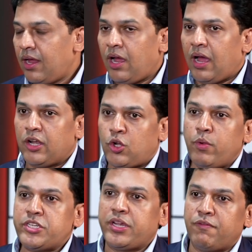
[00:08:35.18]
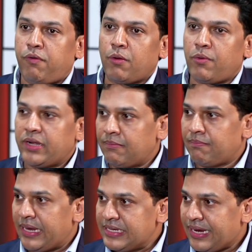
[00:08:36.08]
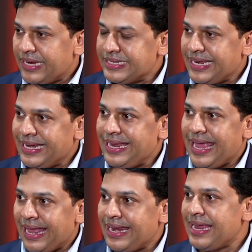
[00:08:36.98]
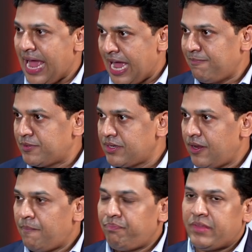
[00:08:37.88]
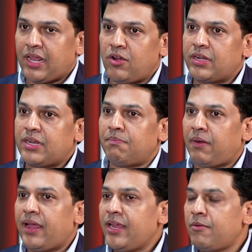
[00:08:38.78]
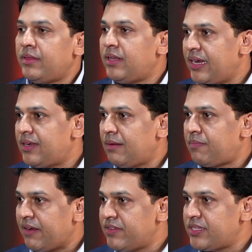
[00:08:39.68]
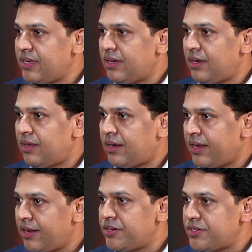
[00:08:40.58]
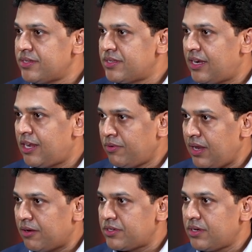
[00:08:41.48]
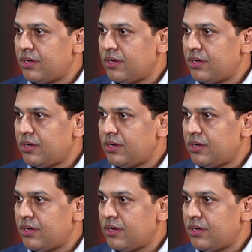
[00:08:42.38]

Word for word: to which you can forward complaints against any erring apps that are not complying with the data privacy and the regulations that are put out.